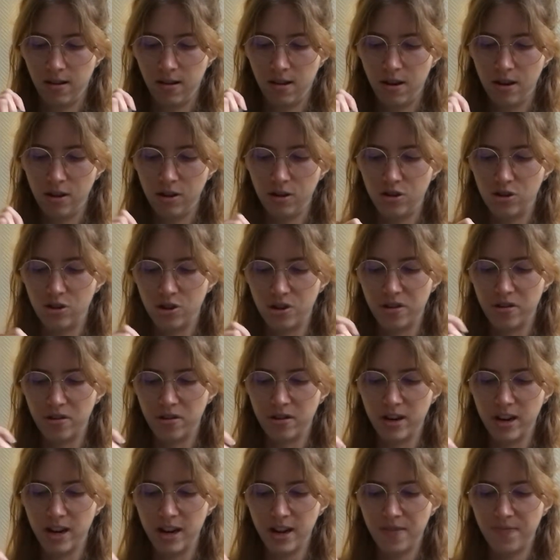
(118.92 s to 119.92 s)
a
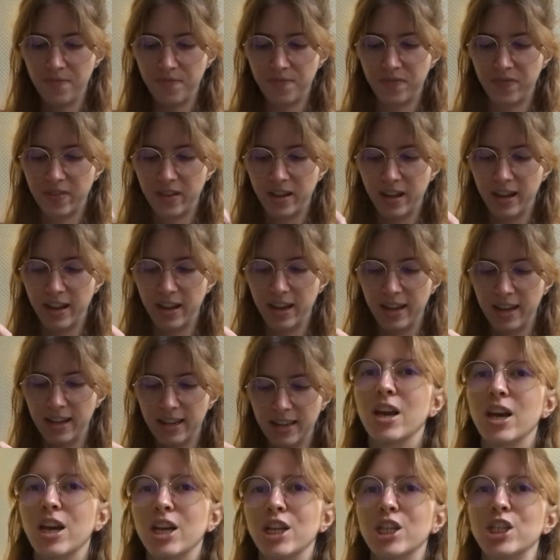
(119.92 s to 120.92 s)
journey, I
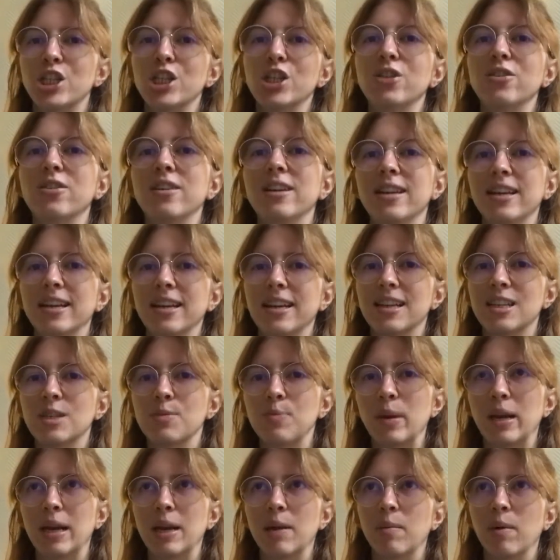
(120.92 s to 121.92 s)
guess. Journaling has
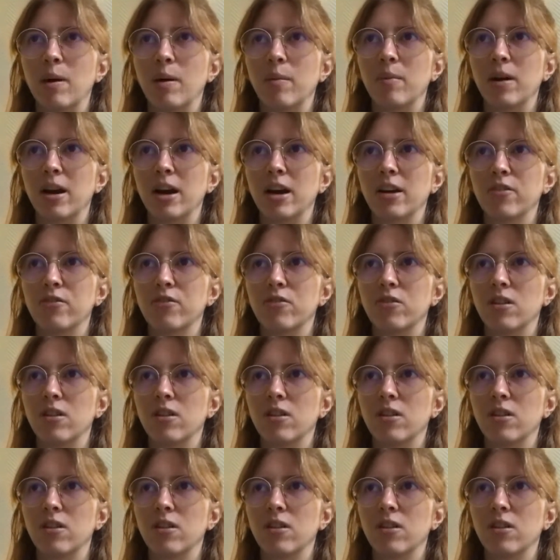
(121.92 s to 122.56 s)
been in my mind for